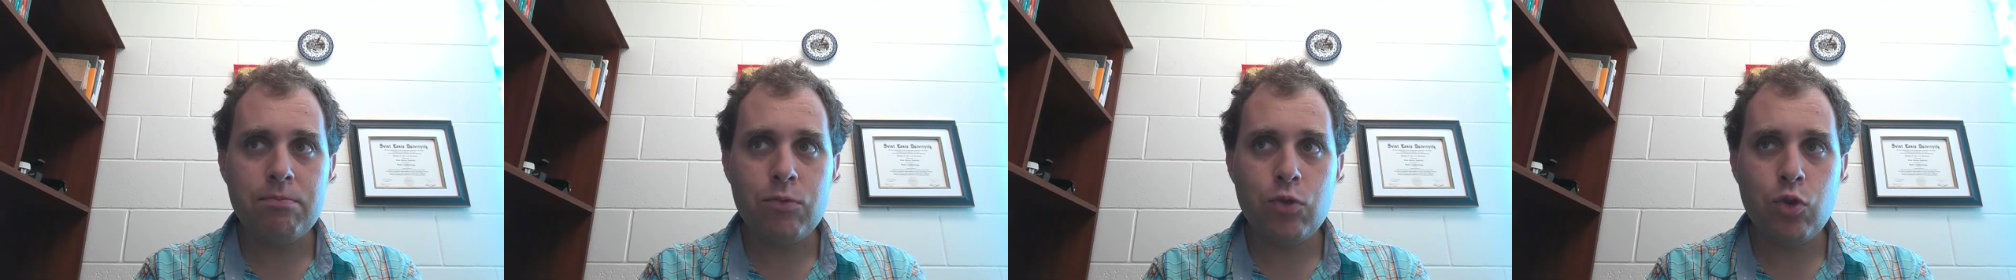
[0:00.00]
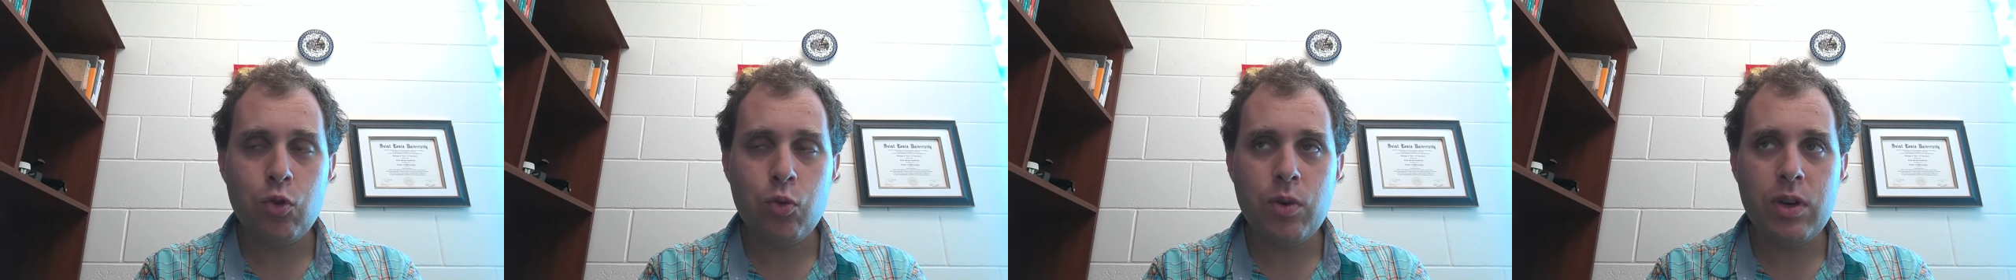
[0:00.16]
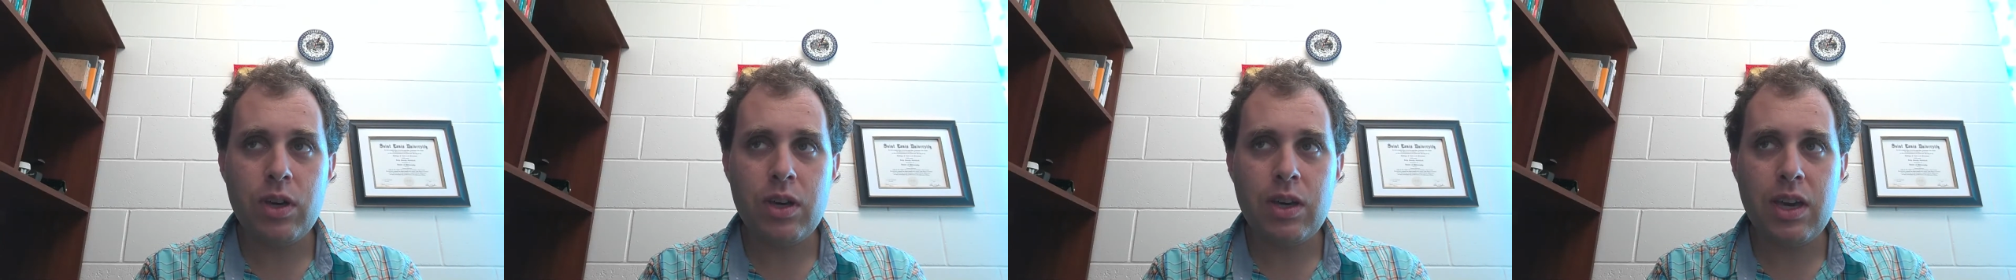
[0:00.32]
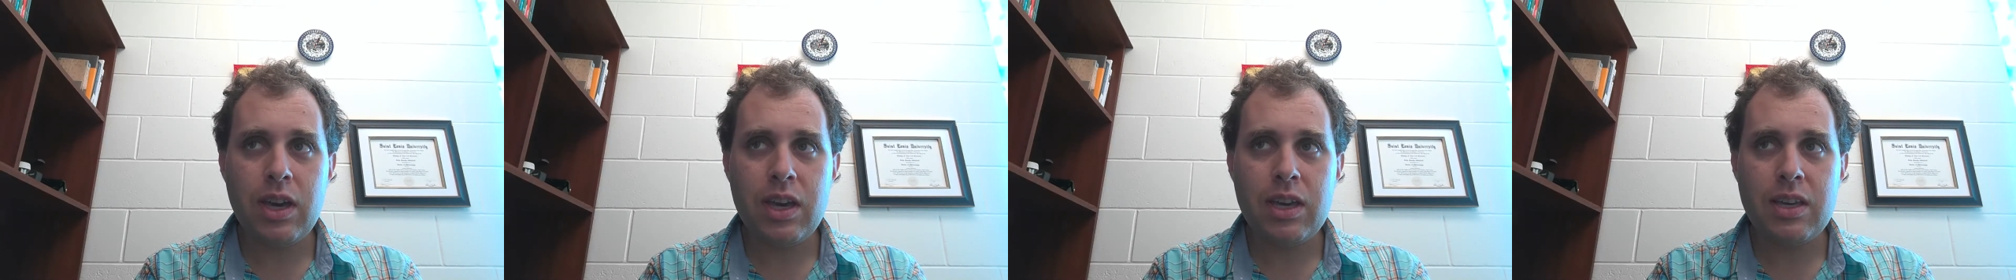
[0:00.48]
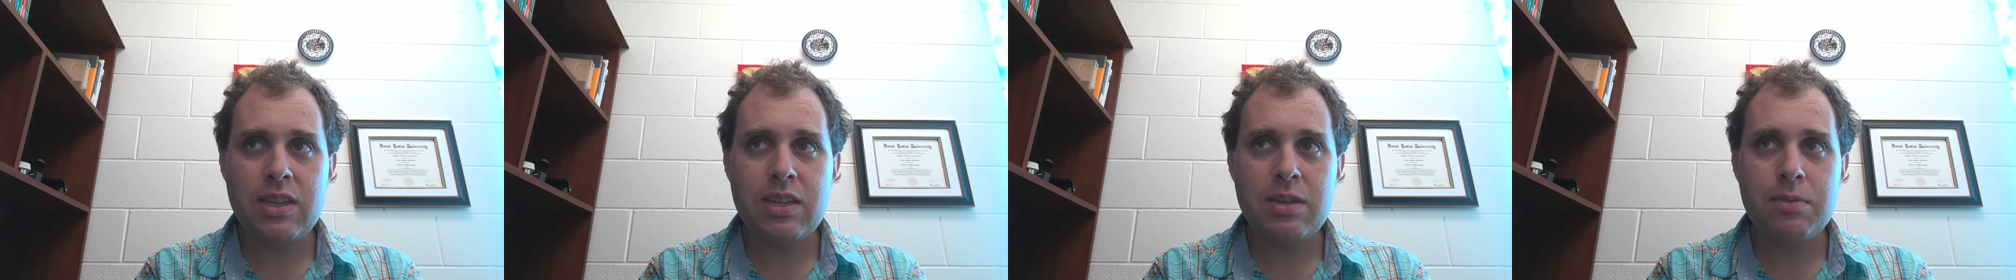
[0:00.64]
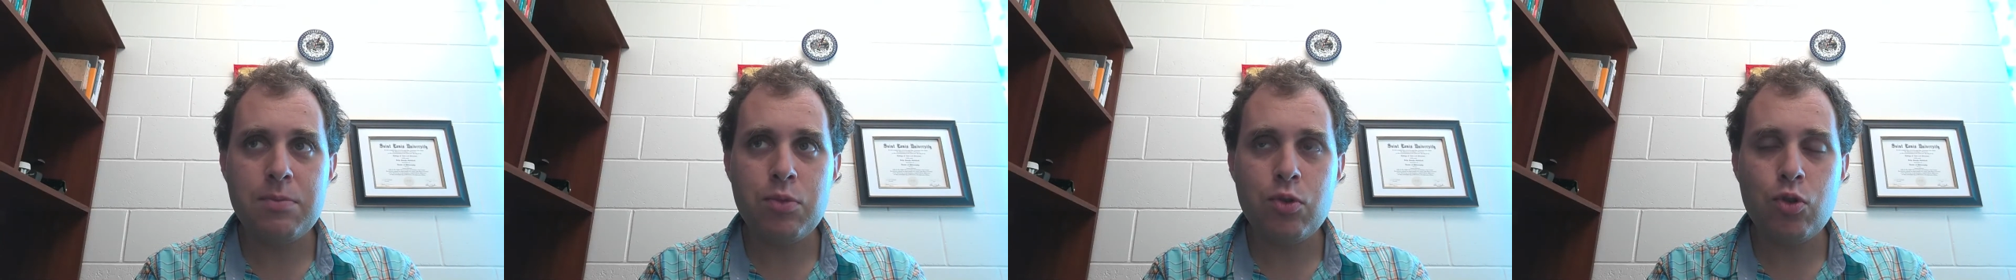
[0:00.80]
doing a
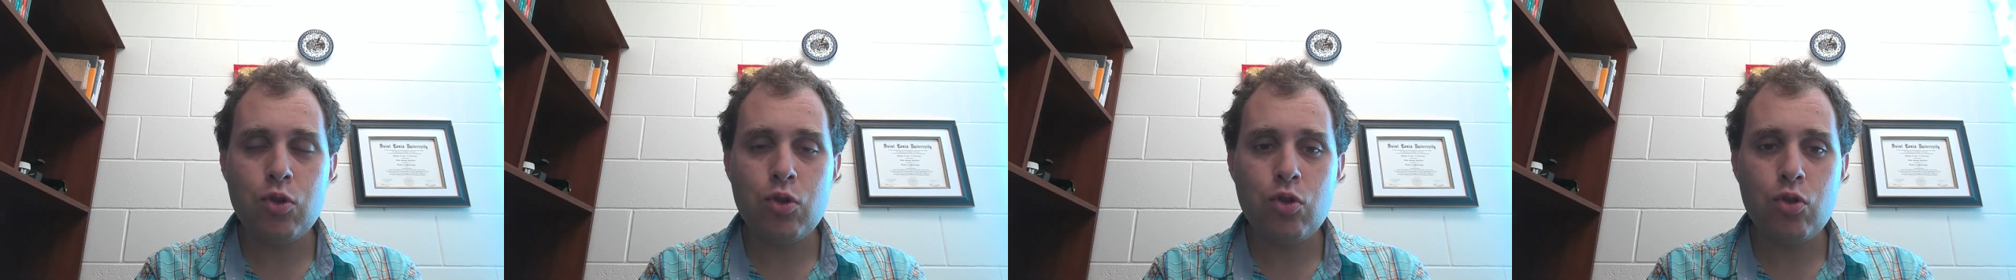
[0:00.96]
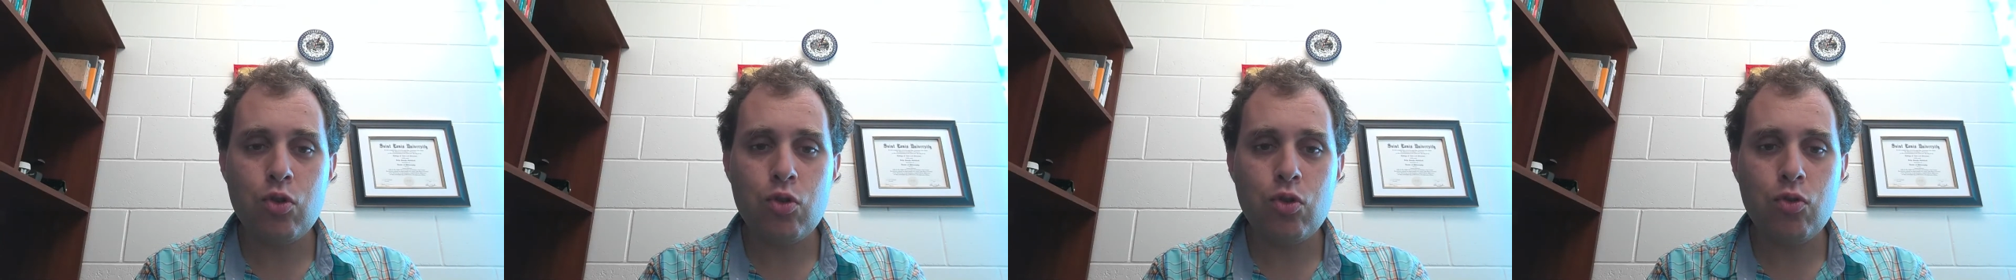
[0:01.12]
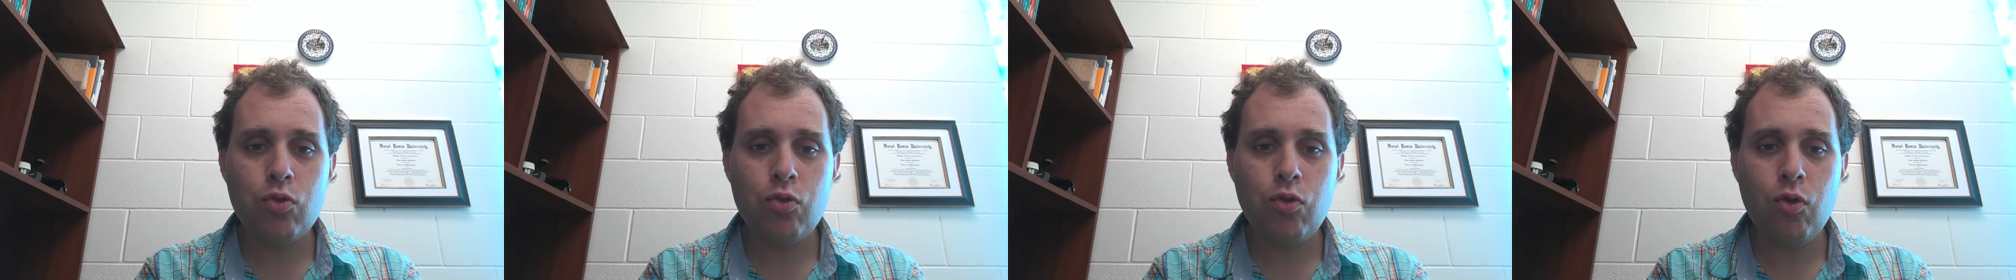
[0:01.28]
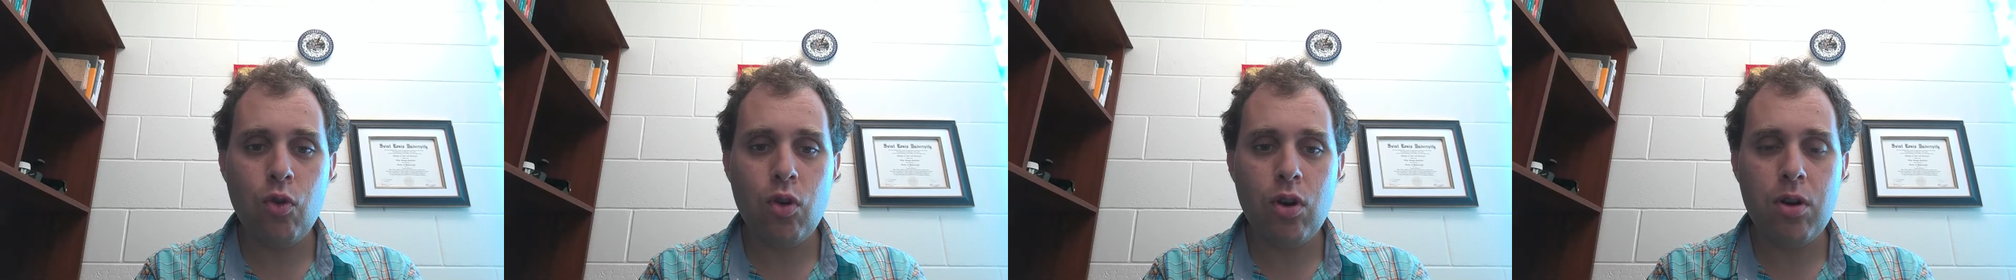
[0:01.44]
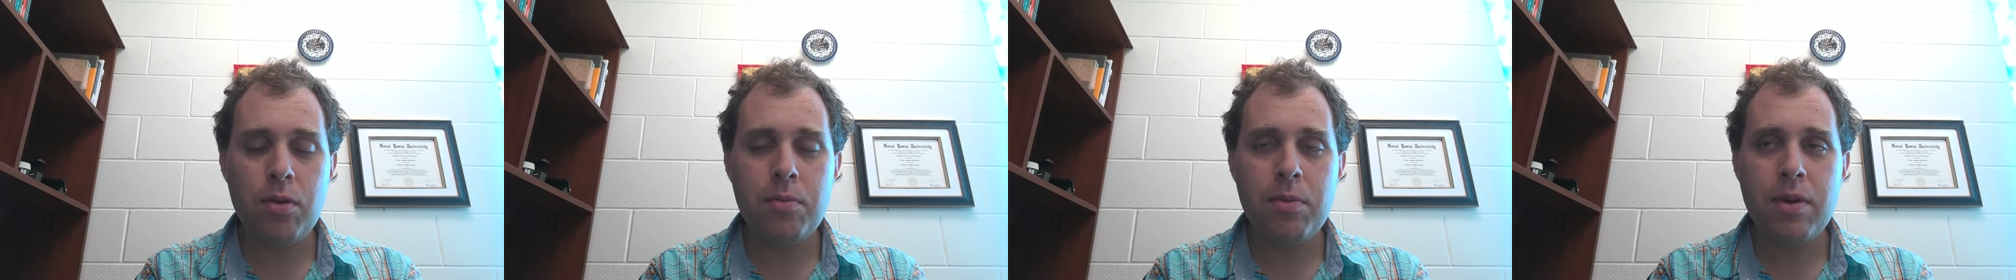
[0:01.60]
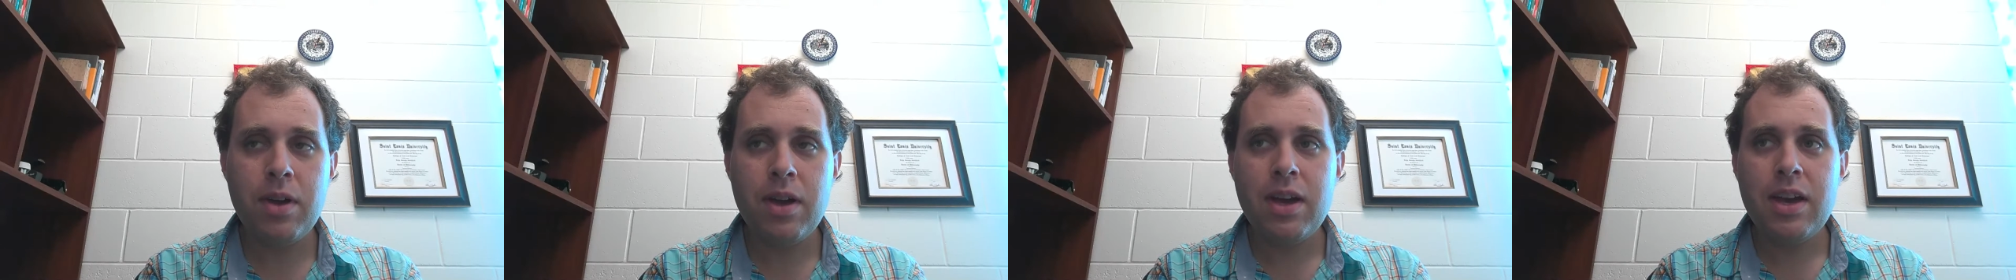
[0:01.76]
simple Google
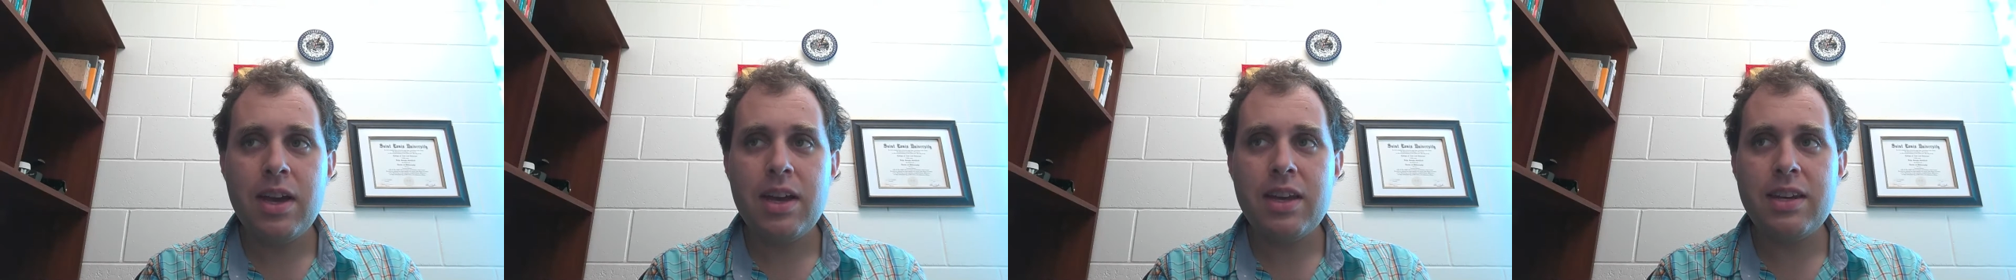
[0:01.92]
form